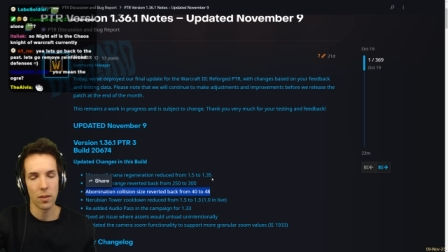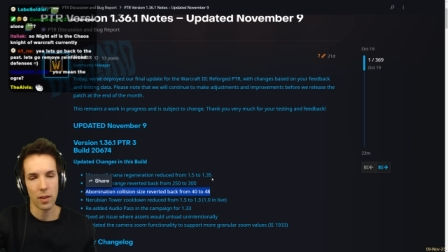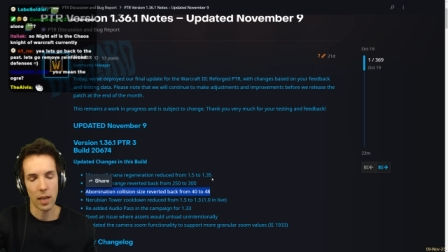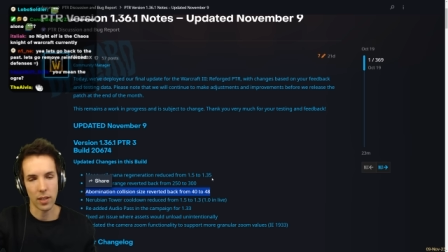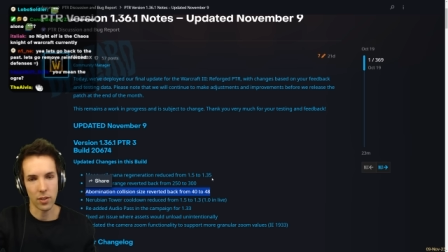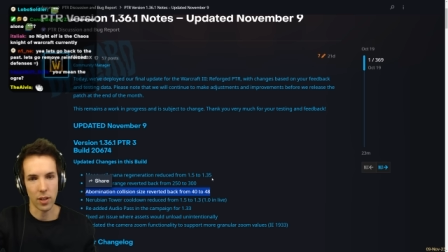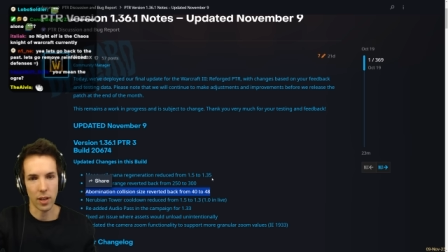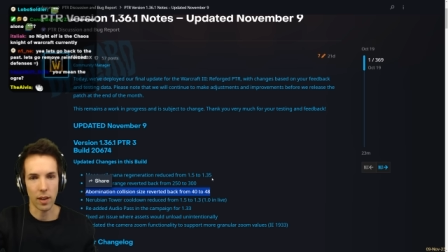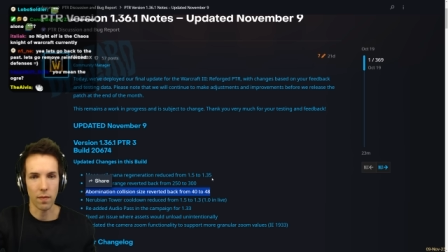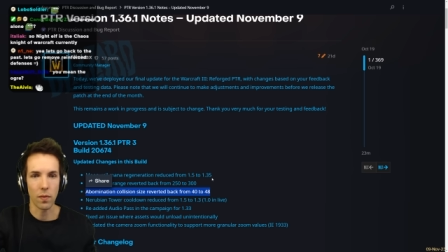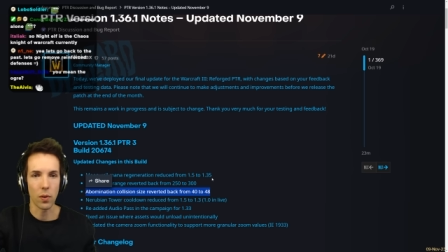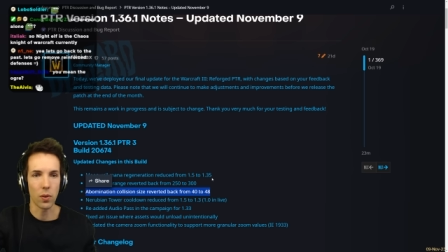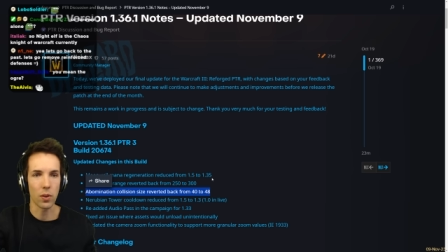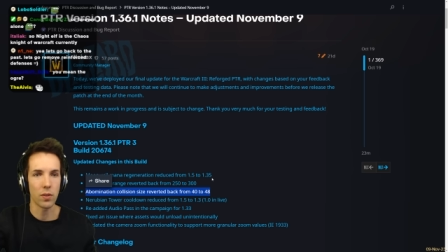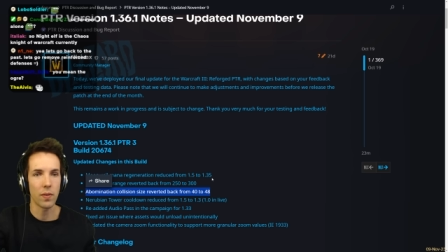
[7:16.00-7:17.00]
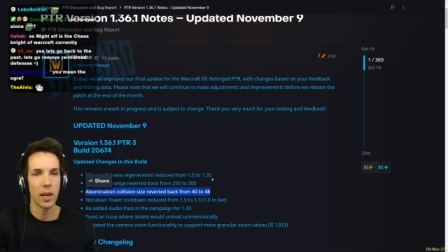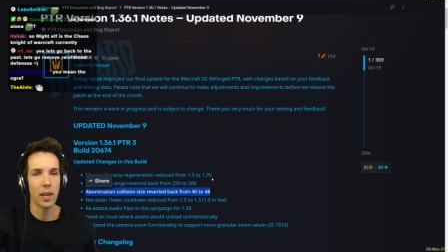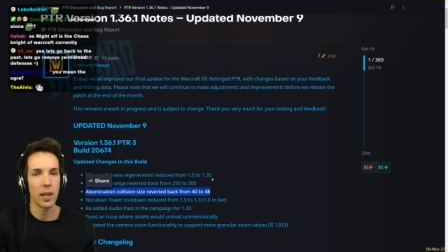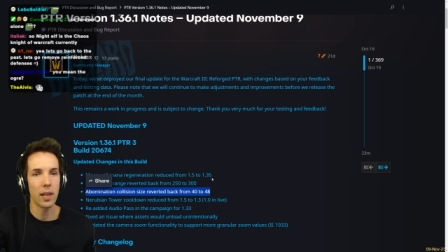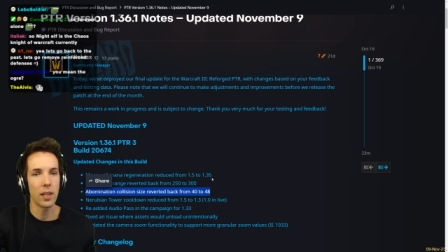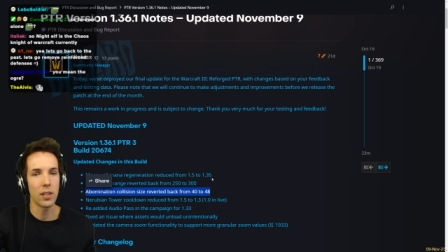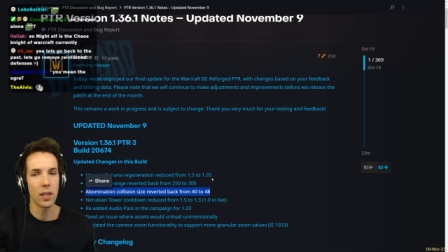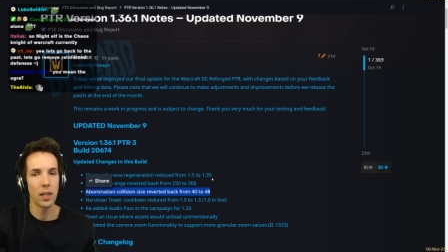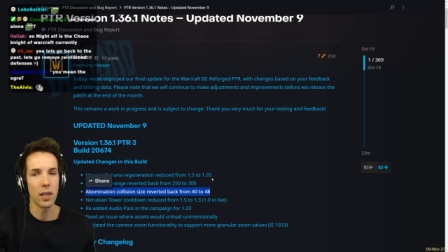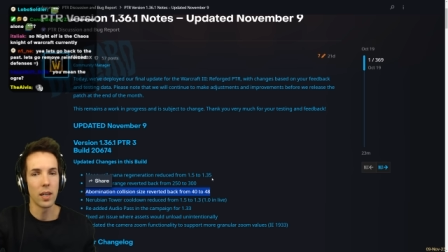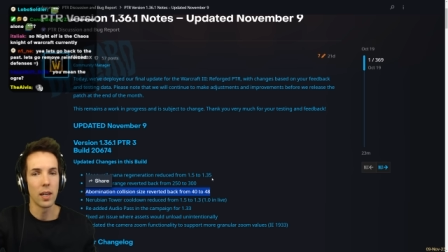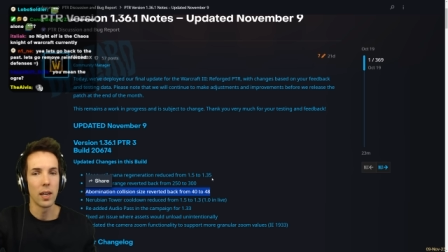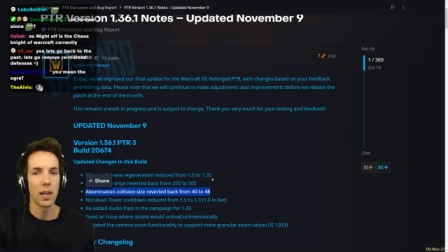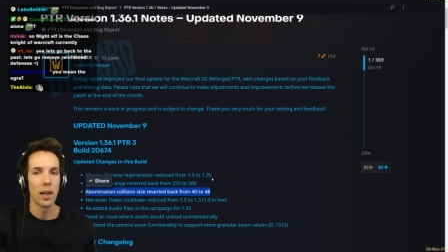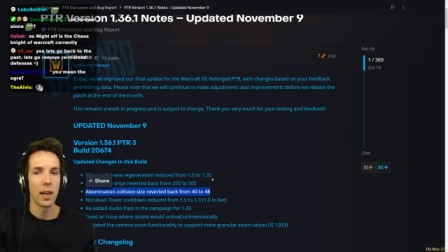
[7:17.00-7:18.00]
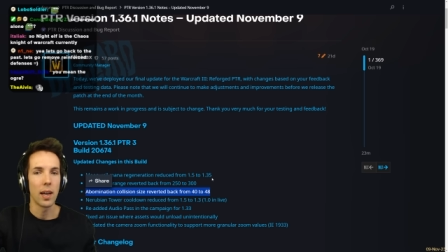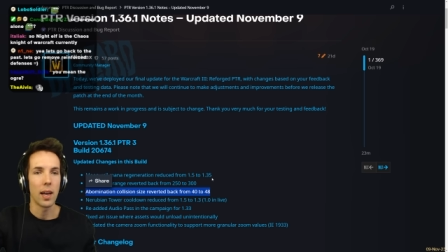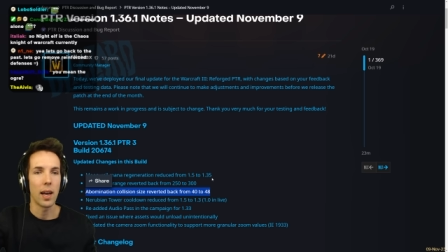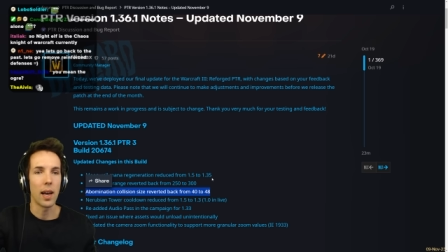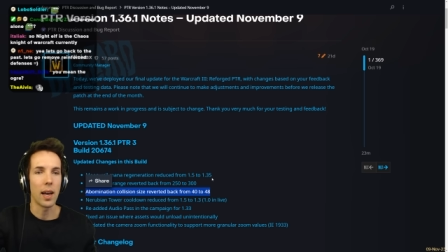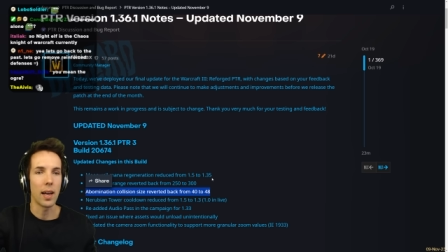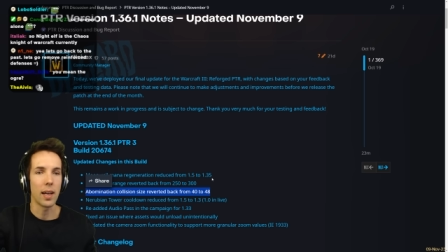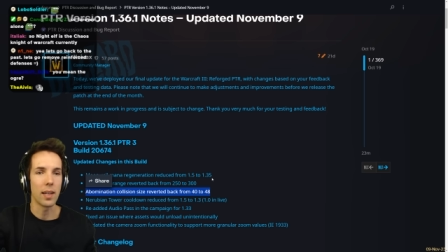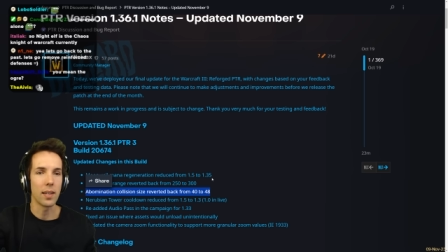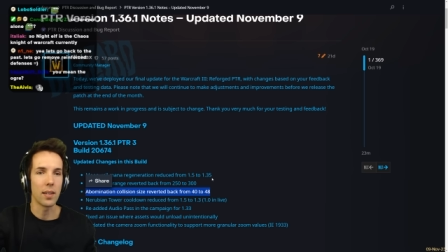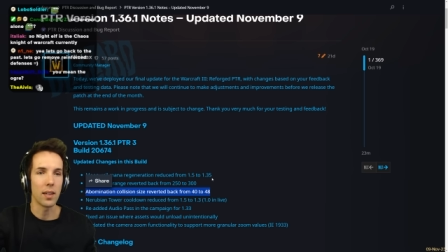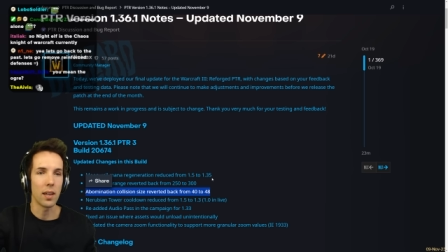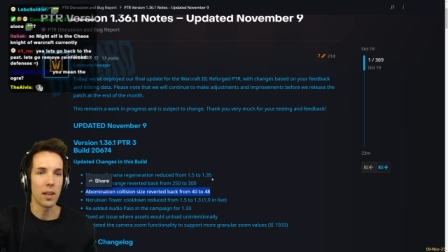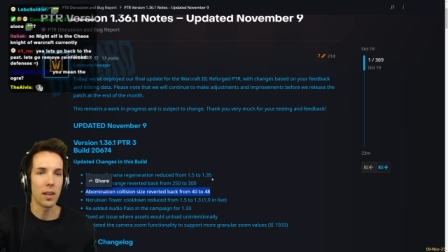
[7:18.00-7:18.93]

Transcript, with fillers: as they can focus fire easier, and